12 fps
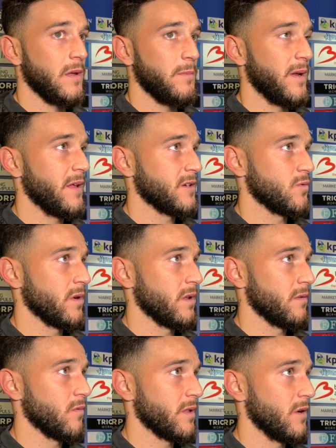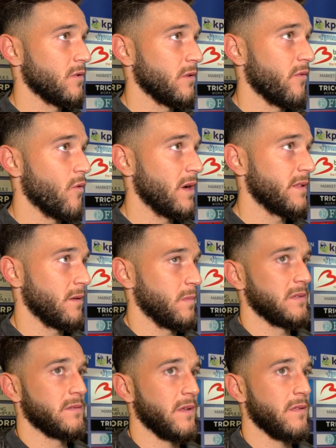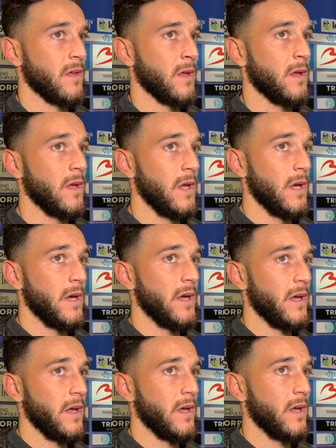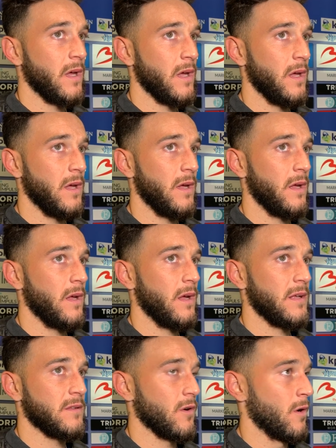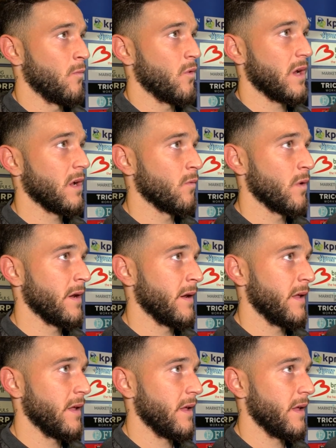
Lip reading: players with a lot of quality, but I think at home we can win